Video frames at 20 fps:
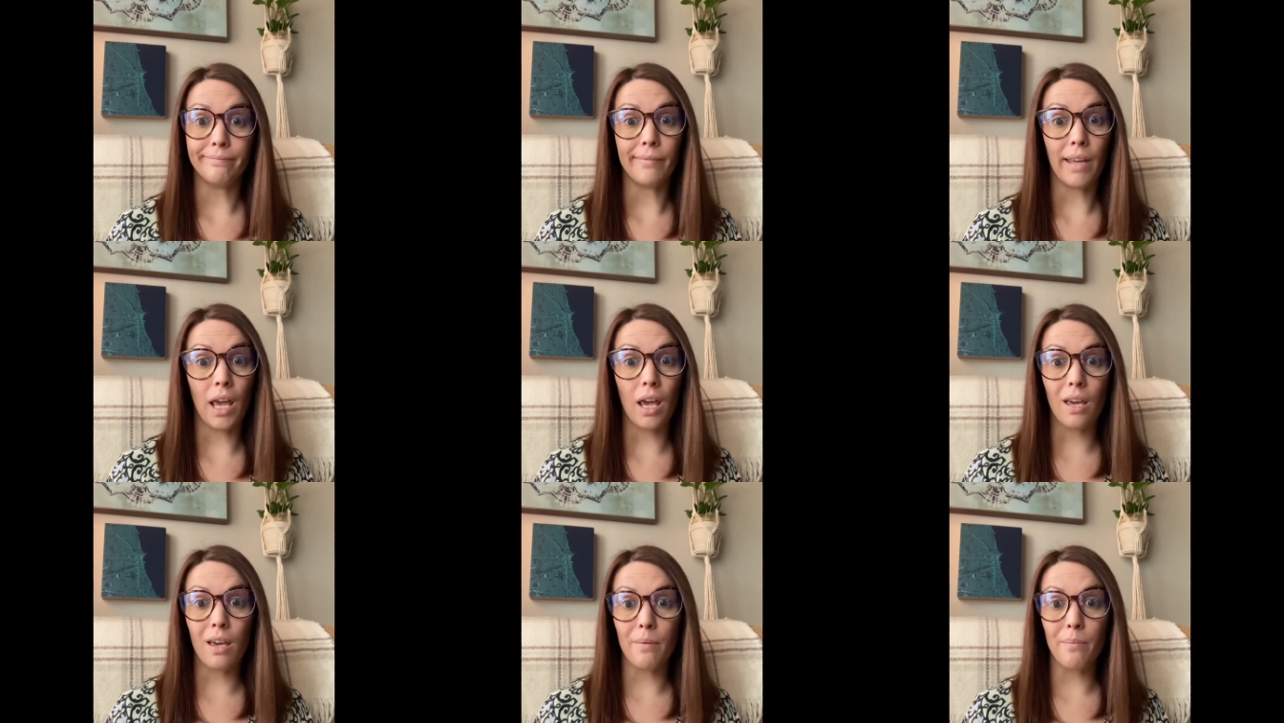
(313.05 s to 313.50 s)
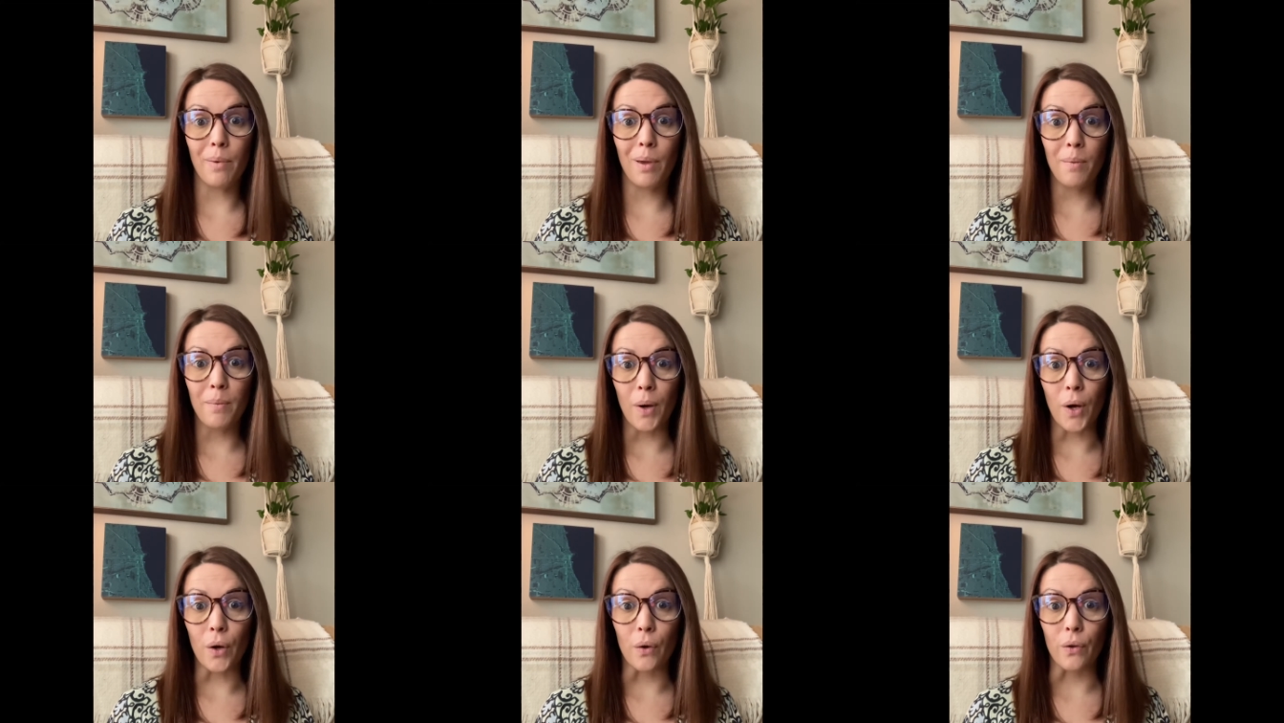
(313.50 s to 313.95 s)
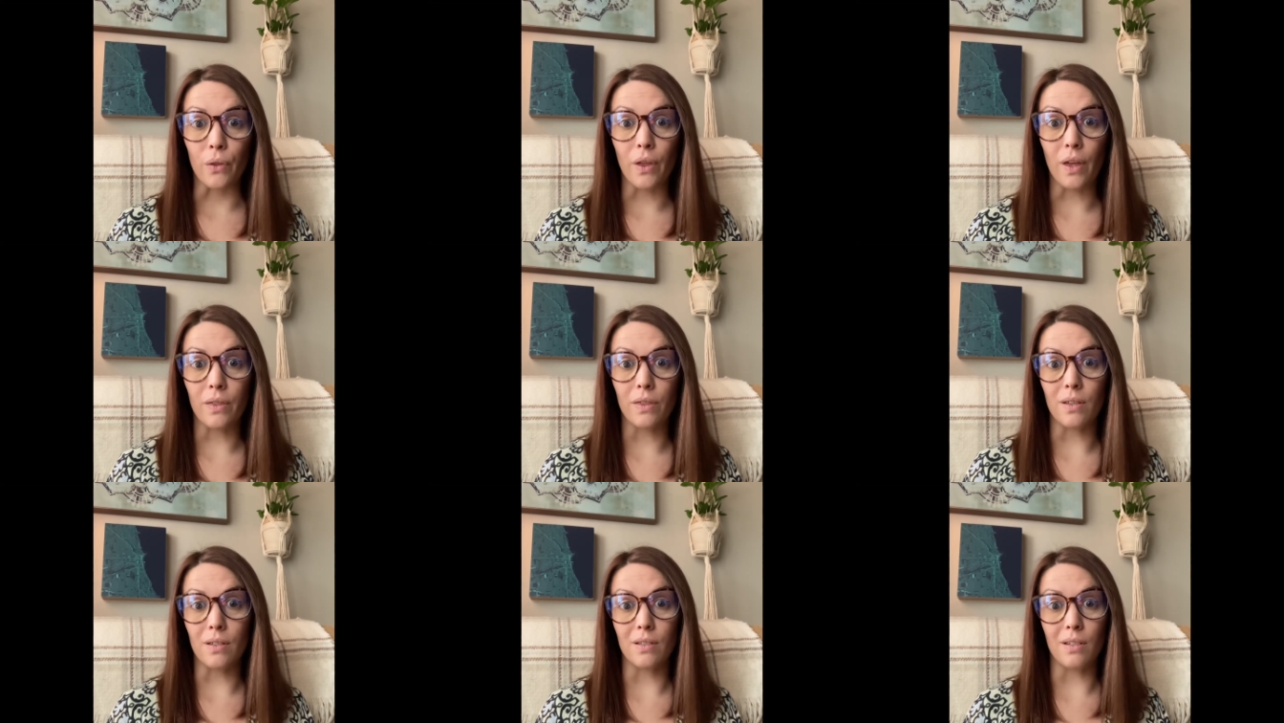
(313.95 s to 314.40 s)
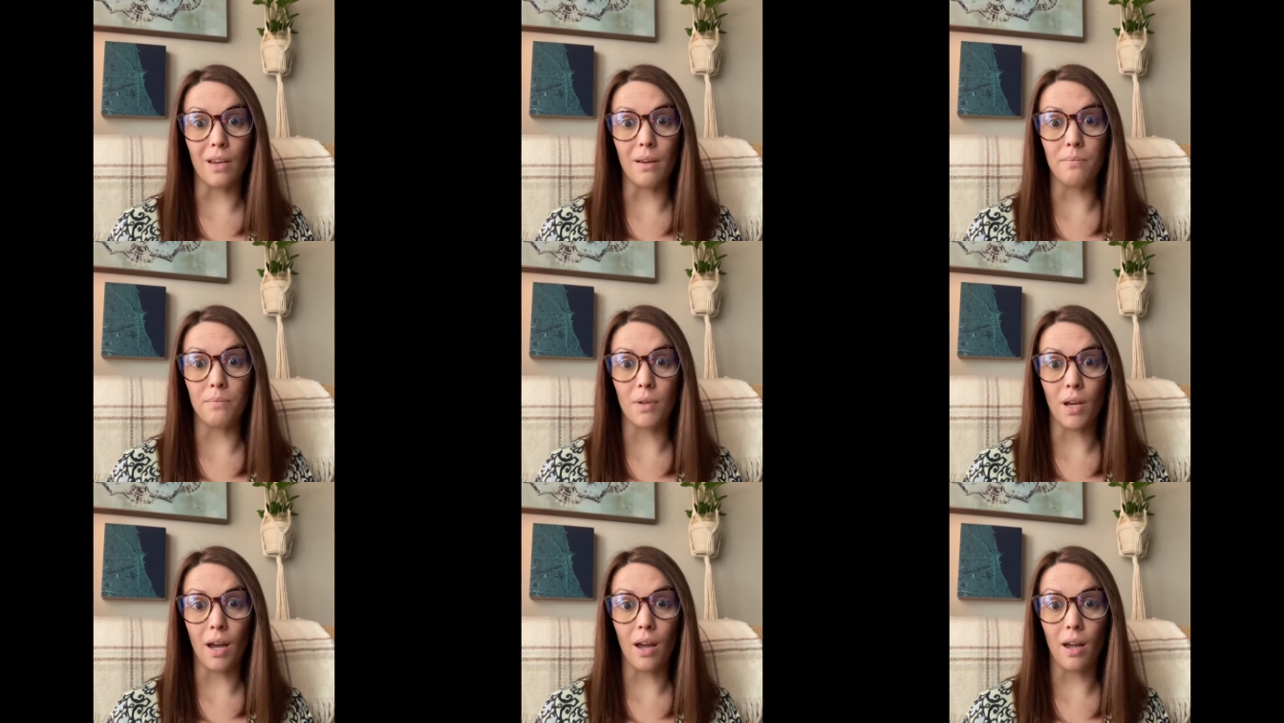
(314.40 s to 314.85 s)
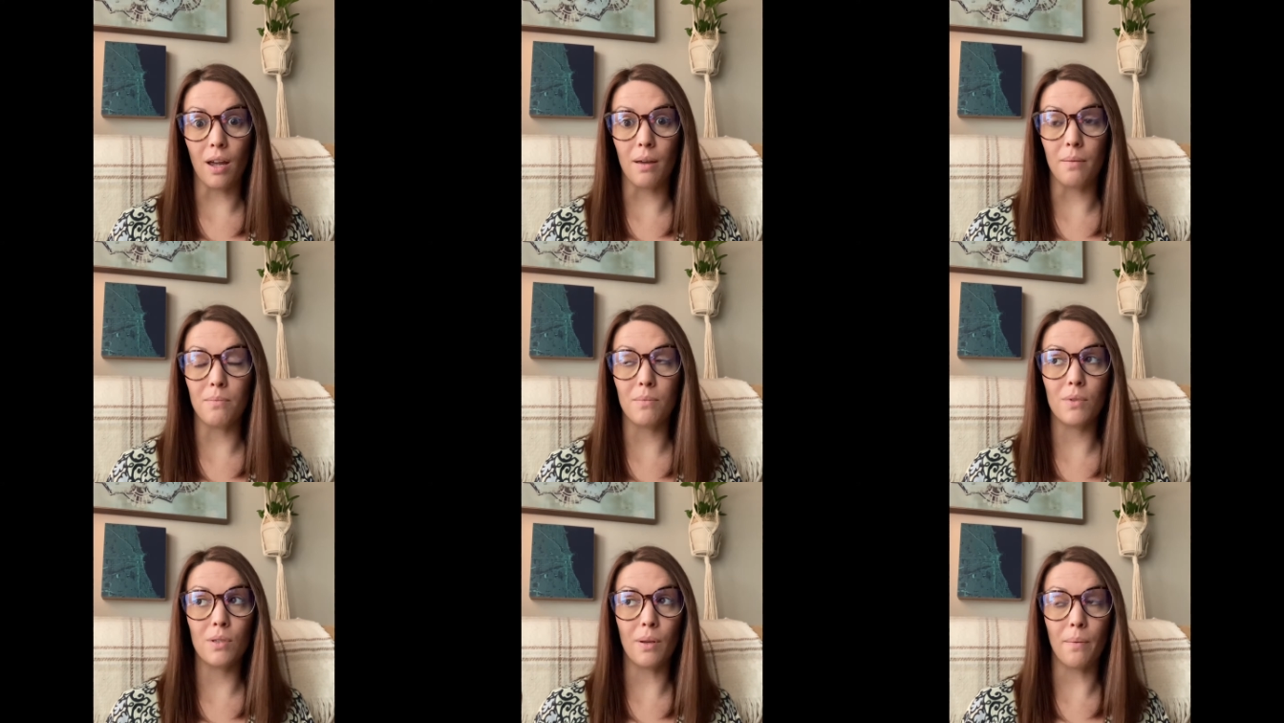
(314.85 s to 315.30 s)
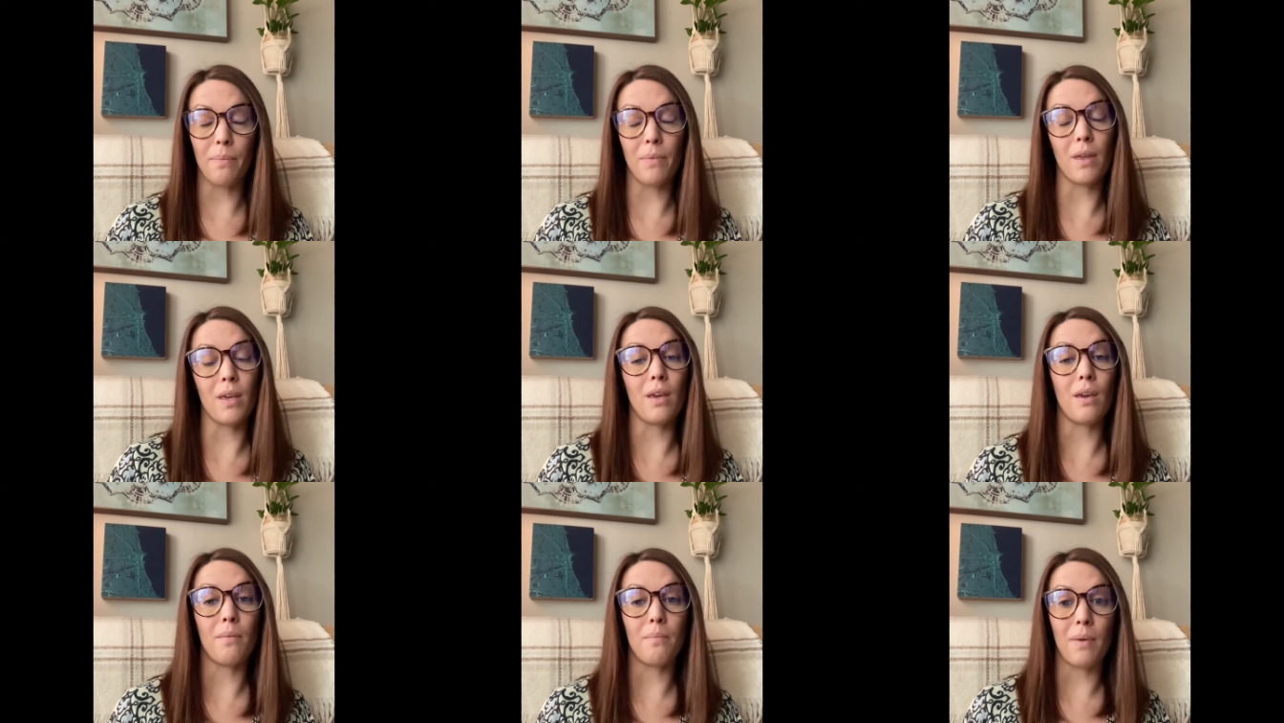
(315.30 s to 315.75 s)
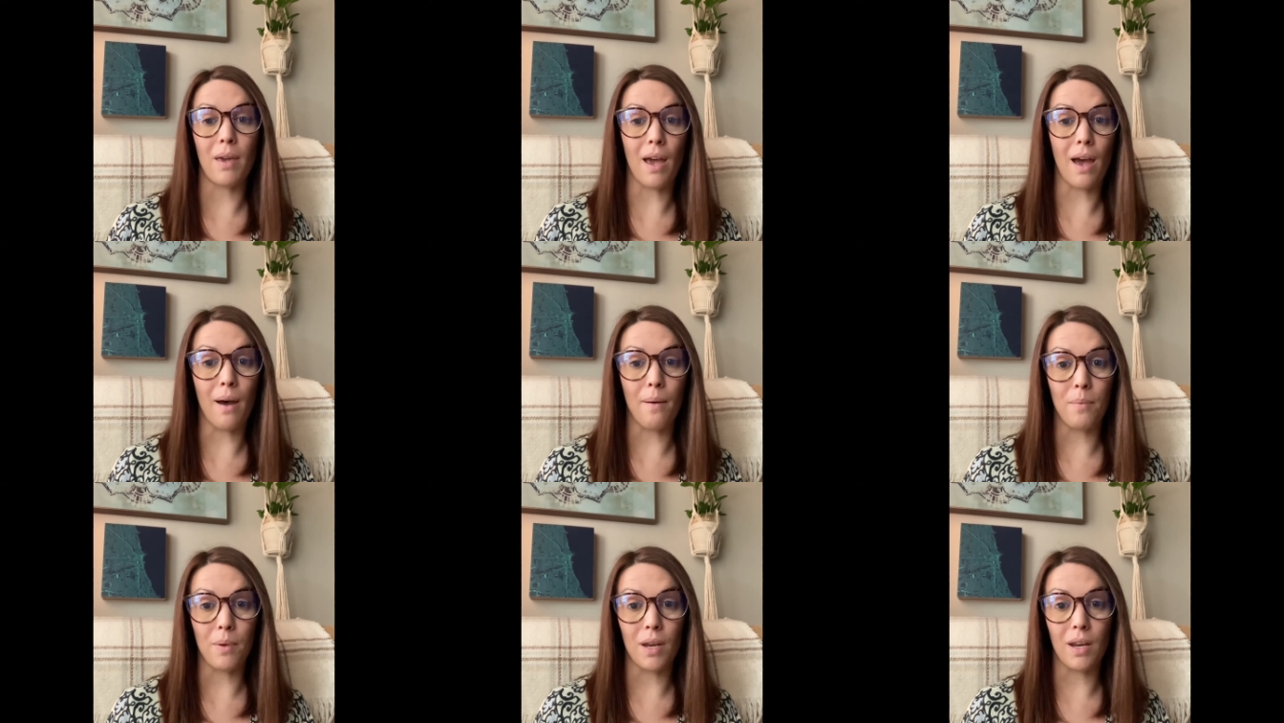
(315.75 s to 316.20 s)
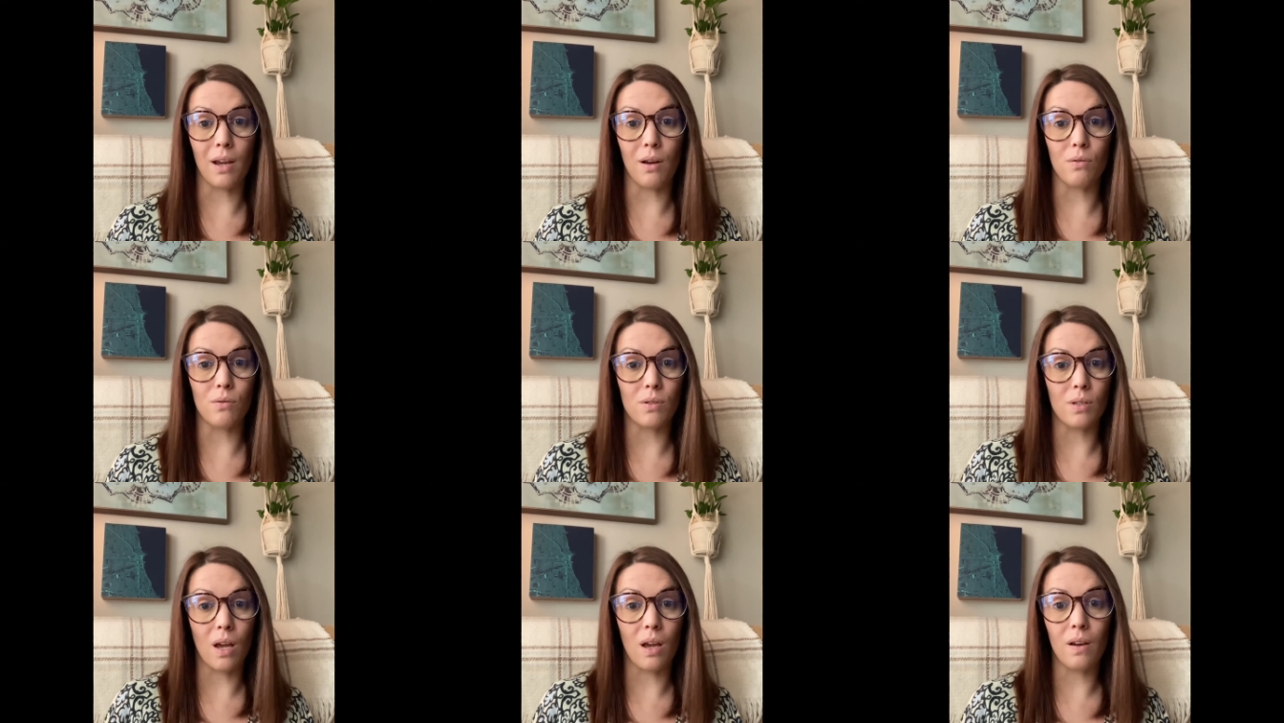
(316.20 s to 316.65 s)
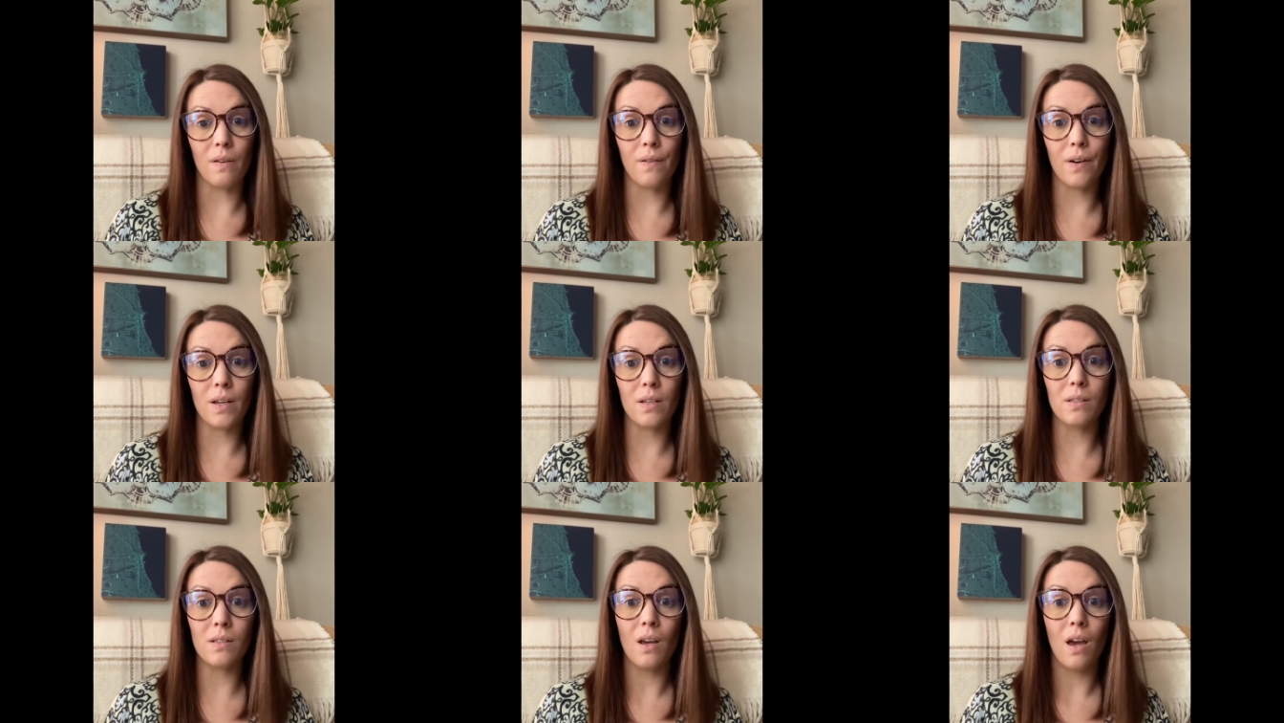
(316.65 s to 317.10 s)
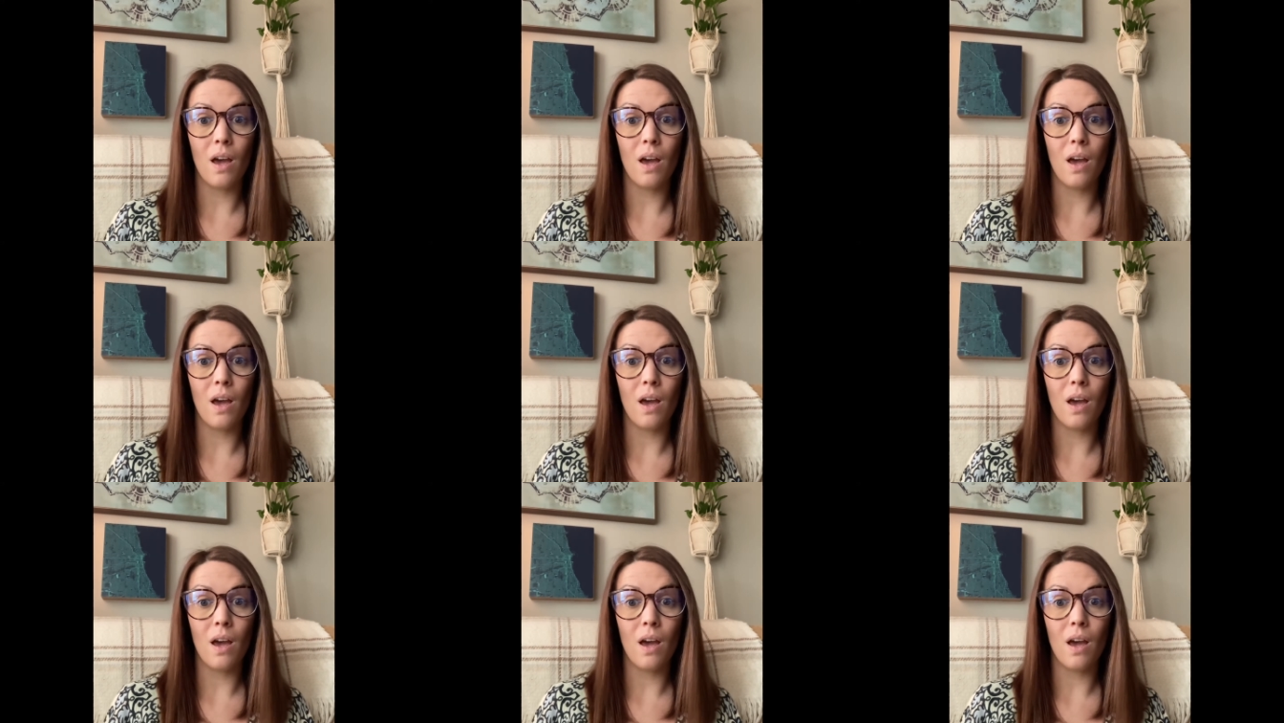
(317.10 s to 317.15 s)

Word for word: It can be both at the same time. Something can be happening outside of us